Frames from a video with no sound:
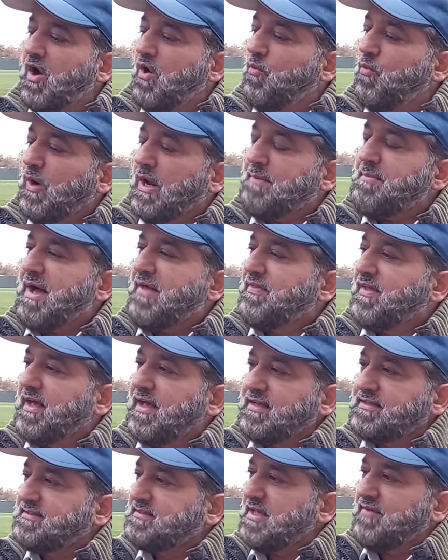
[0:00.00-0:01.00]
What about
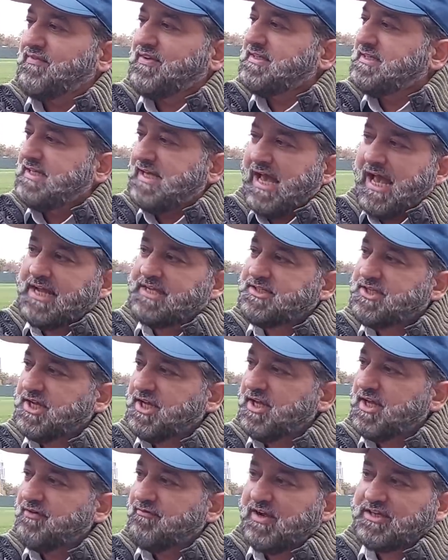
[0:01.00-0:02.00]
the 70,
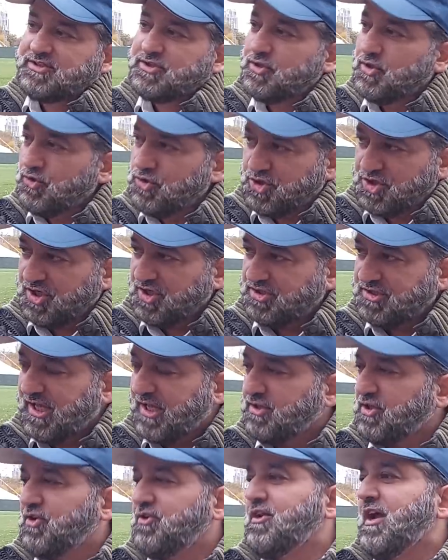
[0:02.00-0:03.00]
80 resolutions
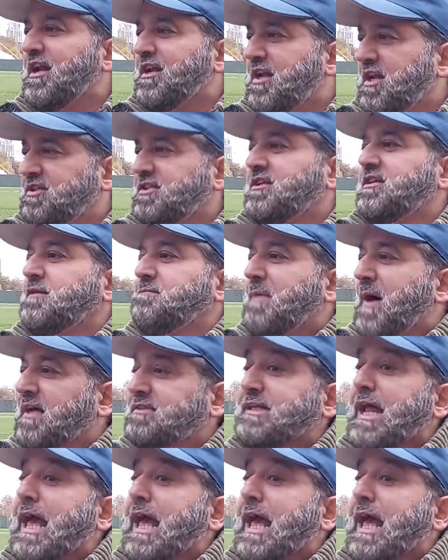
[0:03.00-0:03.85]
that the United Nations have passed